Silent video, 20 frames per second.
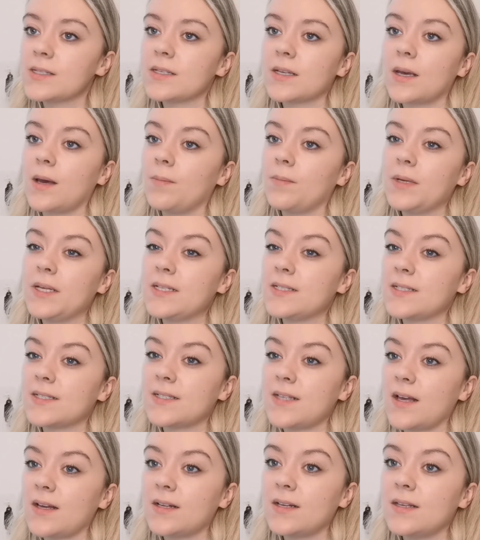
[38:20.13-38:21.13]
I won't
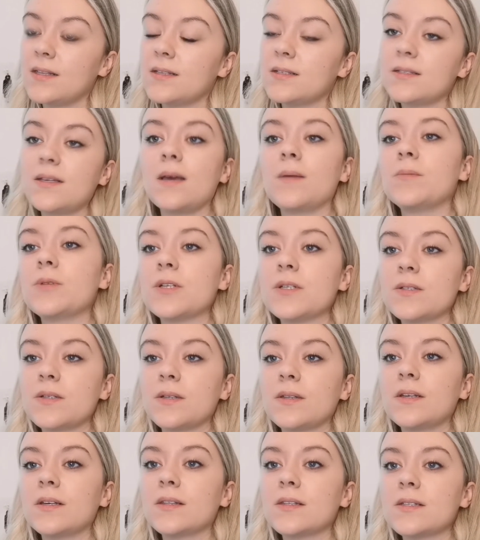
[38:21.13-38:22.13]
record this again, but it's
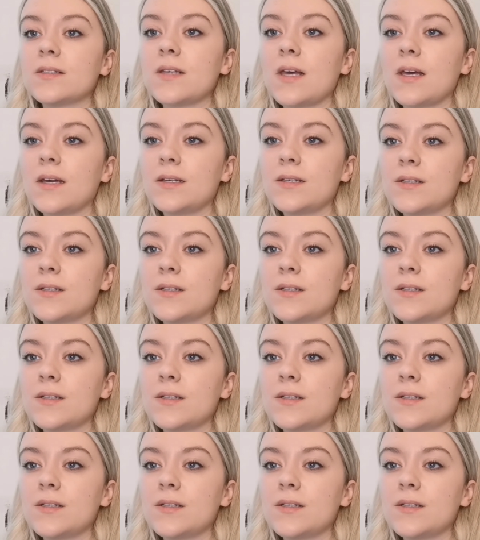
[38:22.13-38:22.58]
exactly the same,